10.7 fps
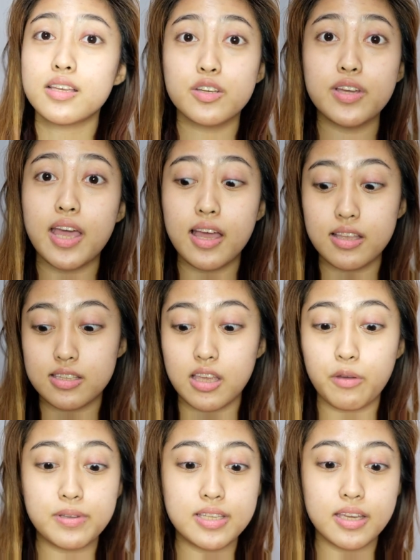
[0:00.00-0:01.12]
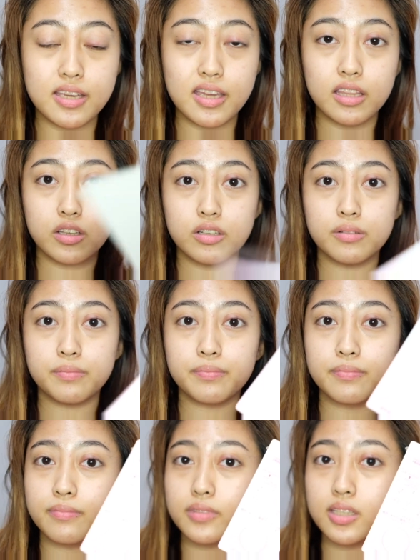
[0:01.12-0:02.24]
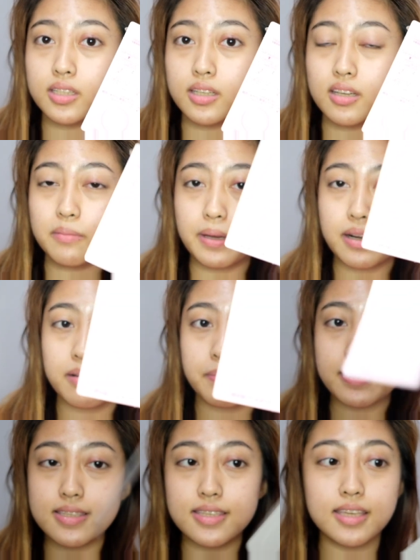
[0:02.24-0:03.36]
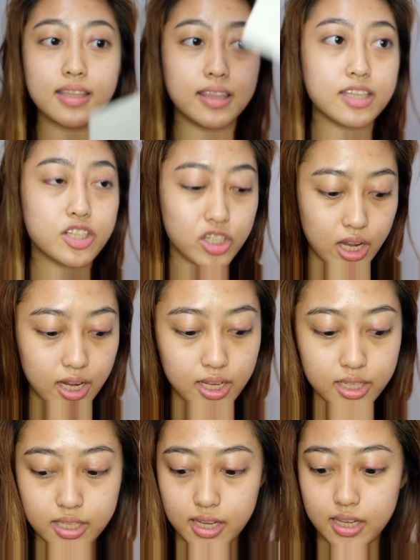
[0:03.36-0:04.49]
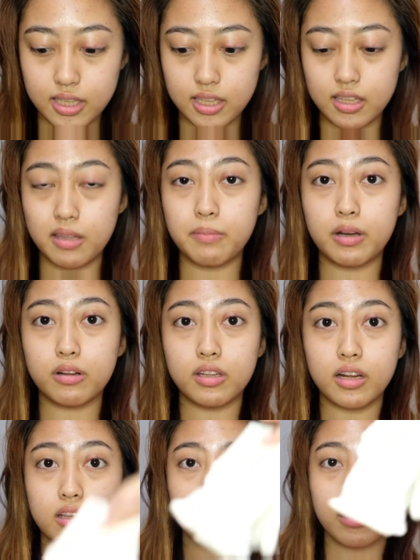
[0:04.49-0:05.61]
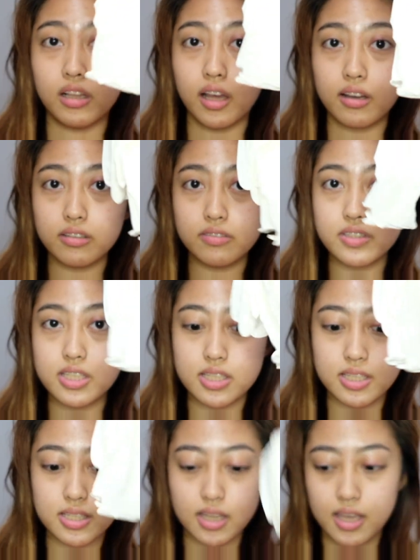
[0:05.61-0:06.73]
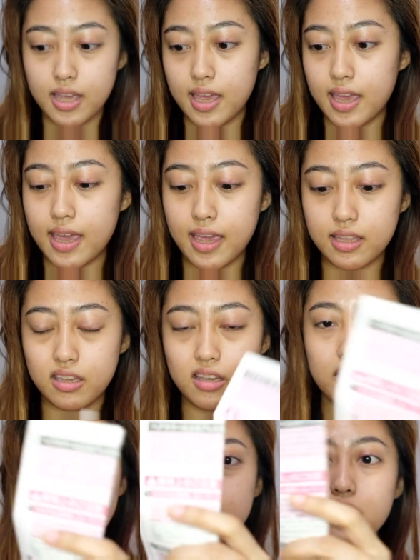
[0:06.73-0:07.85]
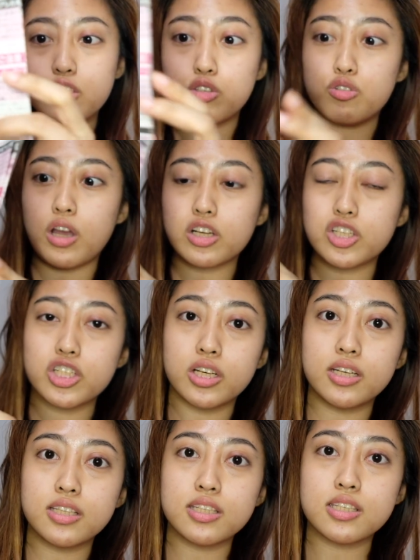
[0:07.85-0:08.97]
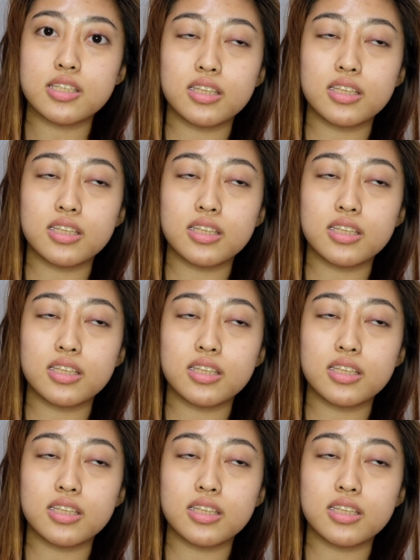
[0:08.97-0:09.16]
So yeah, as I was saying, ito. Parang pang skin test siya, ganyan. And then, meron na rin gloves. And here's the instructions.